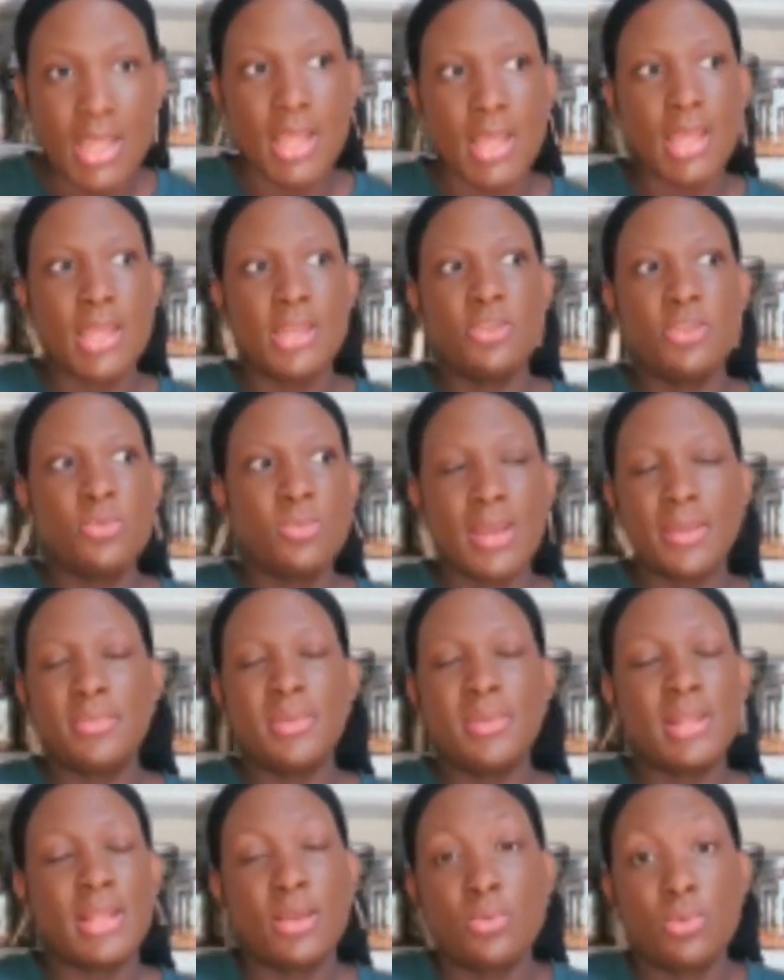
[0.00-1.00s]
and you might be
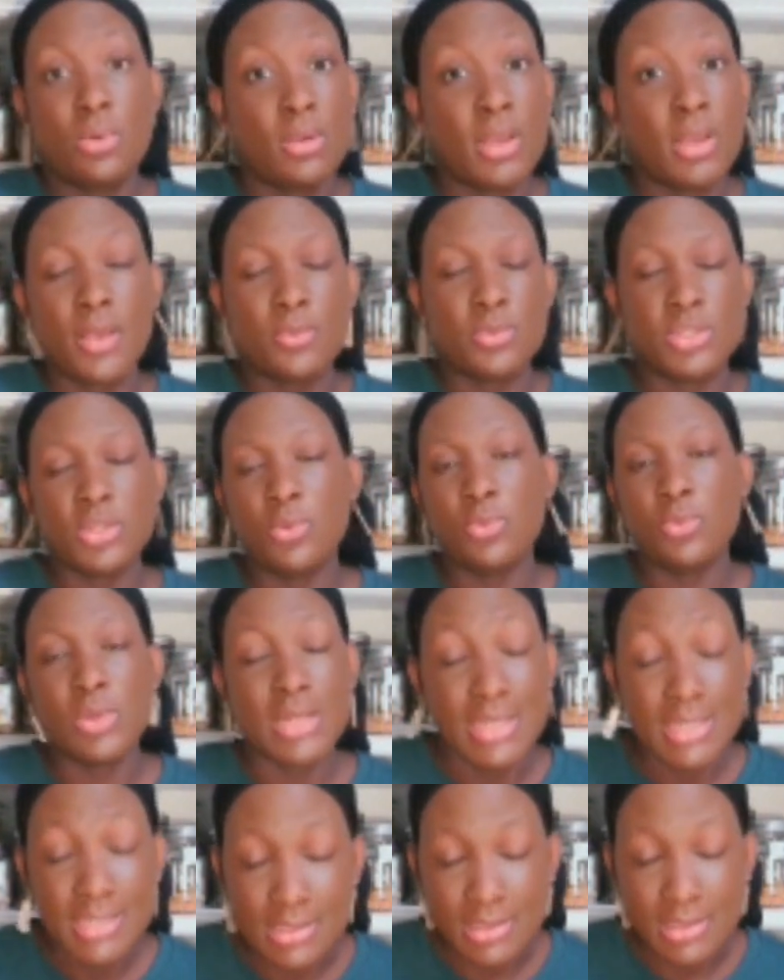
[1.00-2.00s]
like, okay, so what
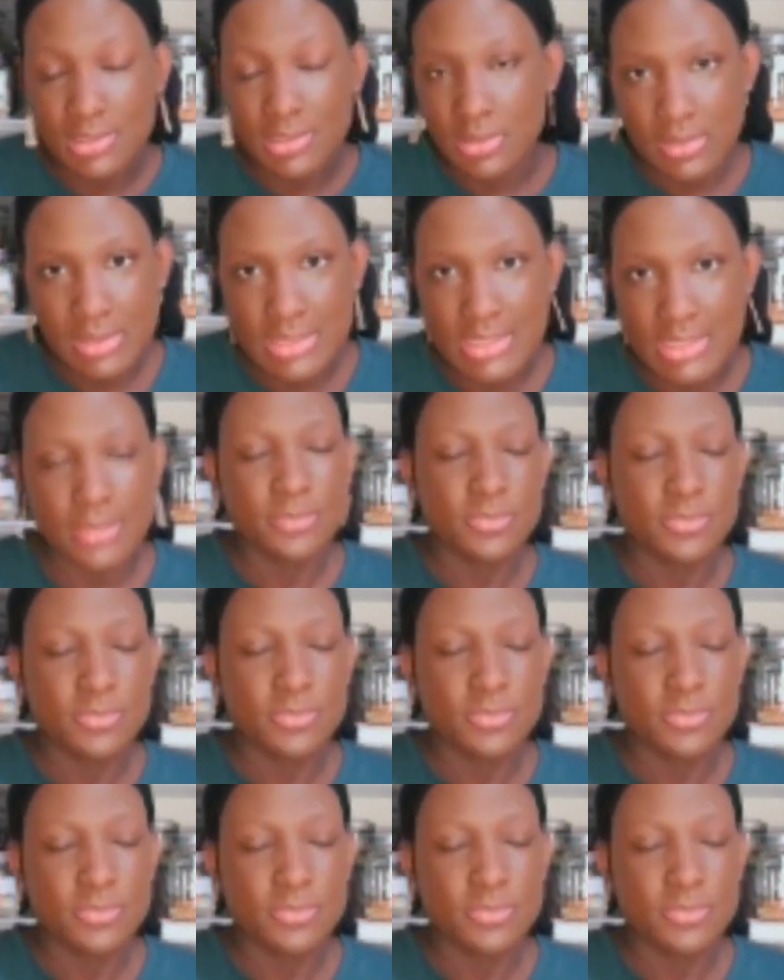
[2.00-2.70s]
is the C B C?